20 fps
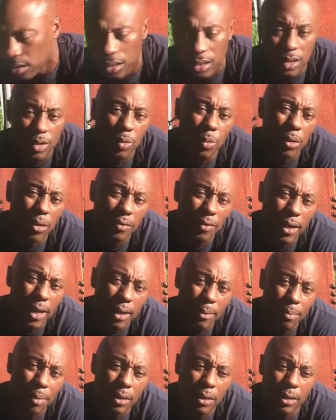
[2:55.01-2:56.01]
it?
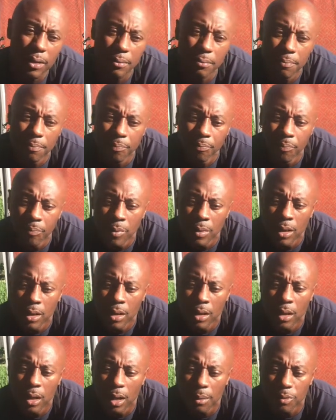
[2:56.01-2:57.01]
6:25 p.m.
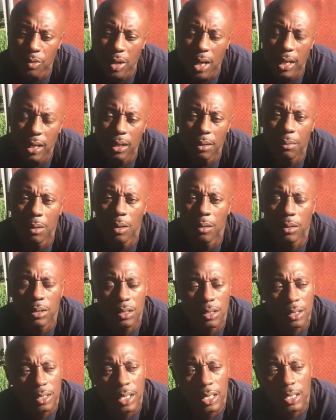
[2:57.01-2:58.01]
I'm trying to upload
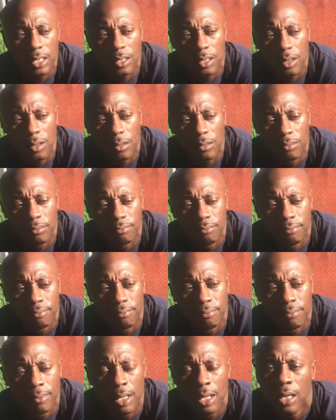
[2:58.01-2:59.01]
this today, so
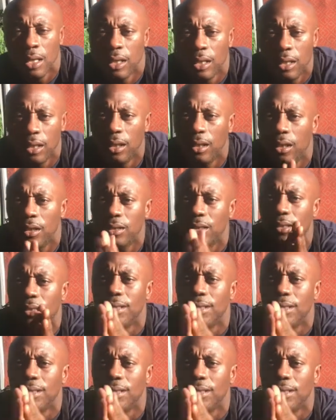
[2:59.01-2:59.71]
good luck to